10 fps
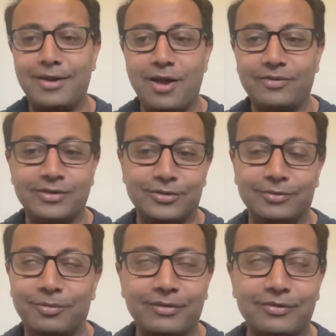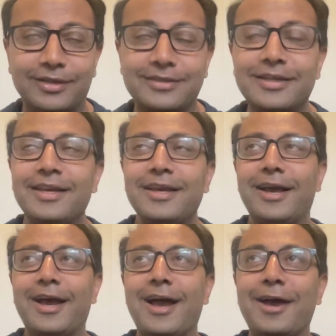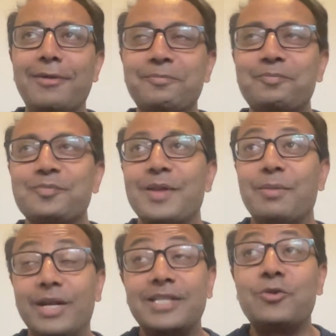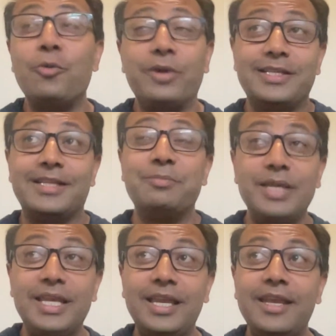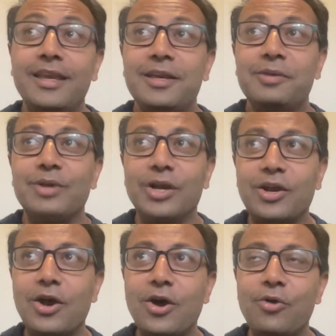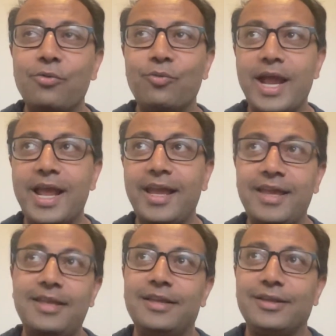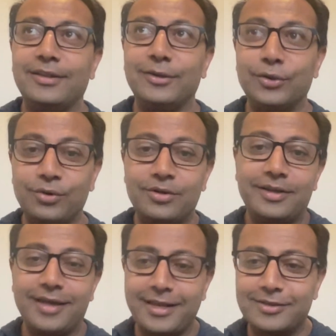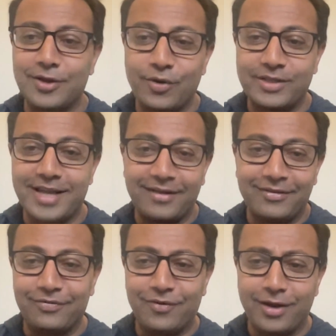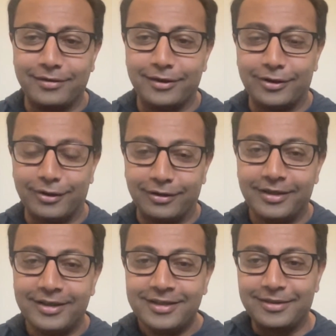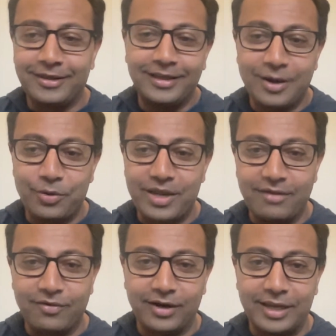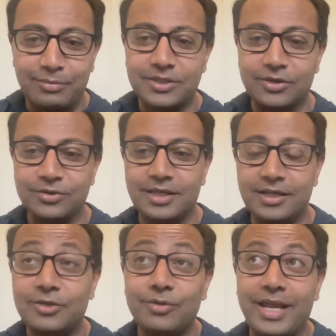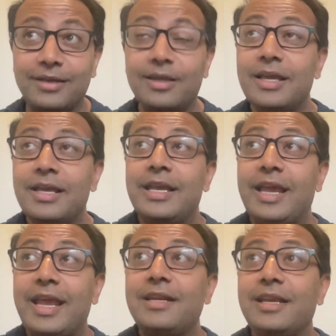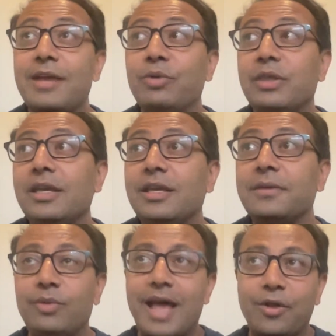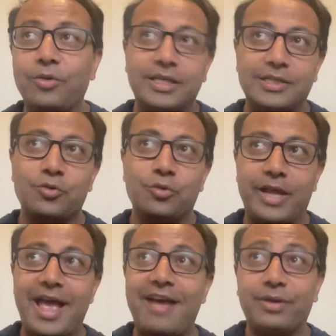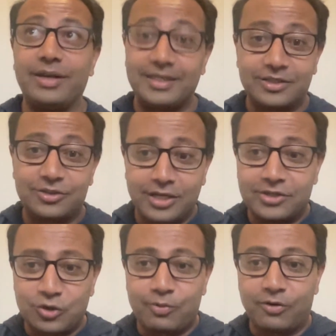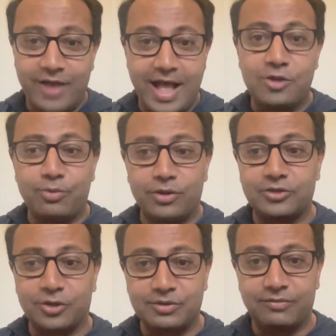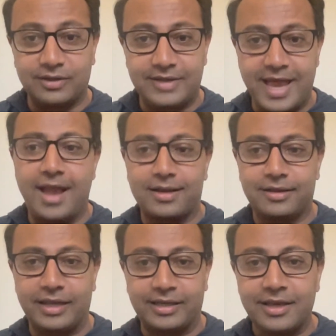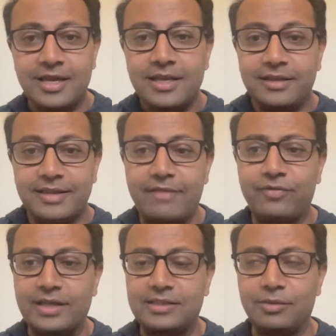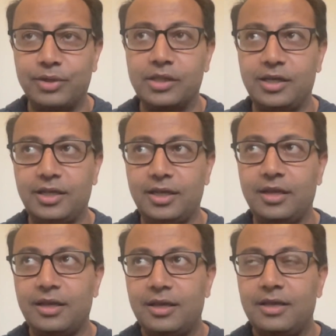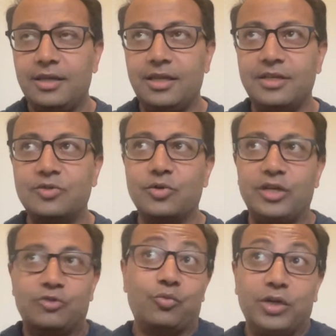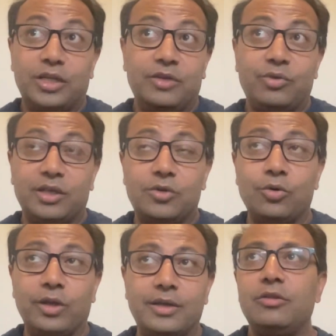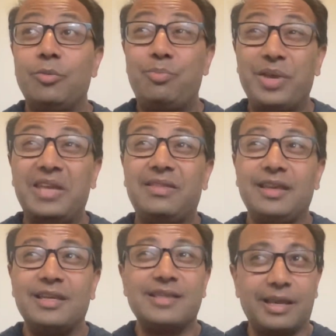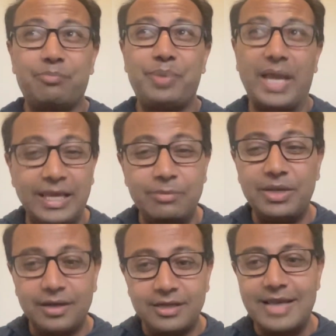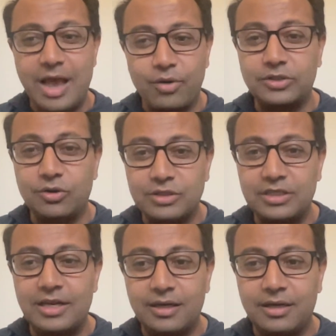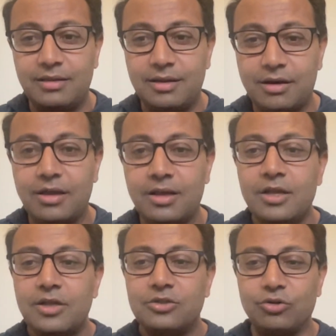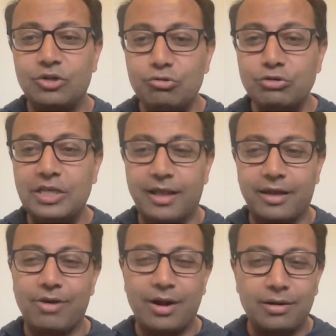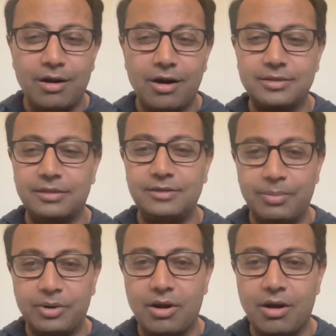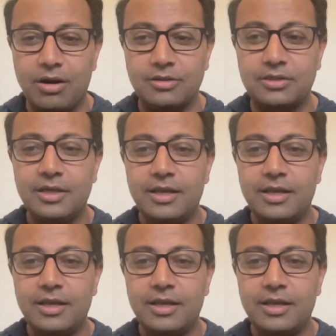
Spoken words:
Office or whatever it is. But it's cool because it's me, Mirko, Ray, Luke, and so it's kind of a fun little thing that we have our name associated to. And again, we think not only is it cool to have, but it's super valuable in terms of the tech. Like that flexibility is really, really cool. And the big thing is like payment is now associated in there. So using like credit cards and debit cards